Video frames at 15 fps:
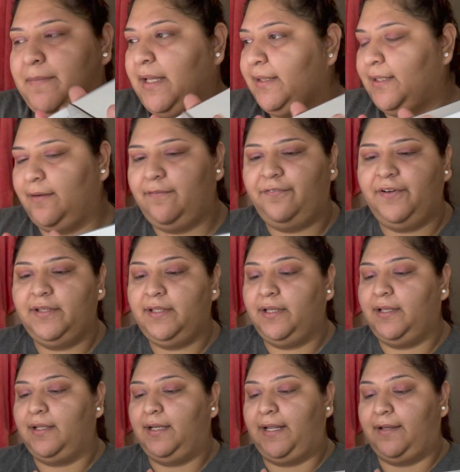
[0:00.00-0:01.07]
And then for
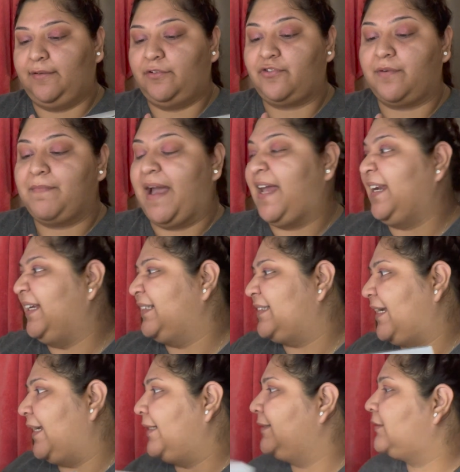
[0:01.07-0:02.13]
the, like, dramatic
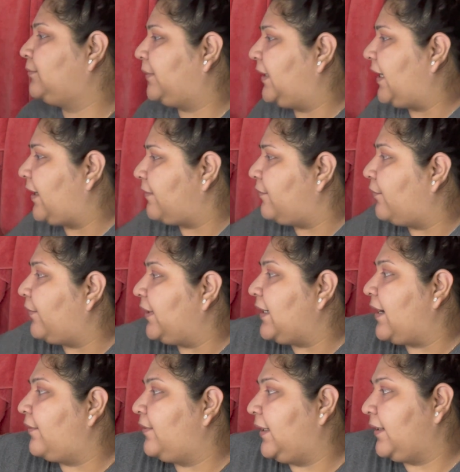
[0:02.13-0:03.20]
days where, like, I'm going
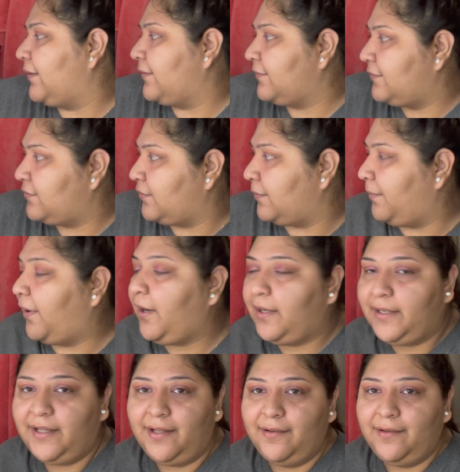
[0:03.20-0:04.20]
out, like, to a party,